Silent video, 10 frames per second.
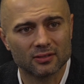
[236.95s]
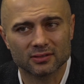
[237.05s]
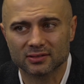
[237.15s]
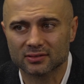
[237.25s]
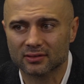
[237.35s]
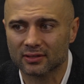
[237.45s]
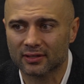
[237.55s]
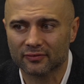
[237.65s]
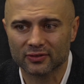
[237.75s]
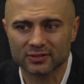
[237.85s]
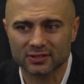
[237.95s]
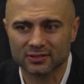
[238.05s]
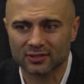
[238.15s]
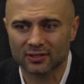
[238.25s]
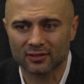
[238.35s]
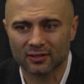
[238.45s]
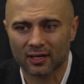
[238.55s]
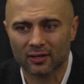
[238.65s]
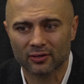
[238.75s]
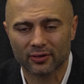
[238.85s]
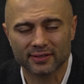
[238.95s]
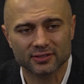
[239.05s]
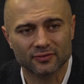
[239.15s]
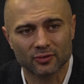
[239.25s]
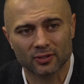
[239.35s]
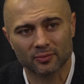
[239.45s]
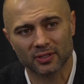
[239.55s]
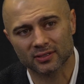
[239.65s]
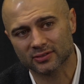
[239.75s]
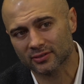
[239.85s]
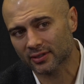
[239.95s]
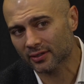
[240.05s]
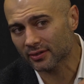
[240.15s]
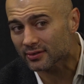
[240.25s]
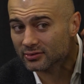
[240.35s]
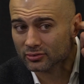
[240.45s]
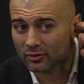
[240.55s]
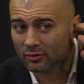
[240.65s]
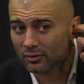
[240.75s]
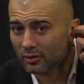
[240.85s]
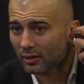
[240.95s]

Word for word: It's the differences are how aggressive you want to be in certain areas. So.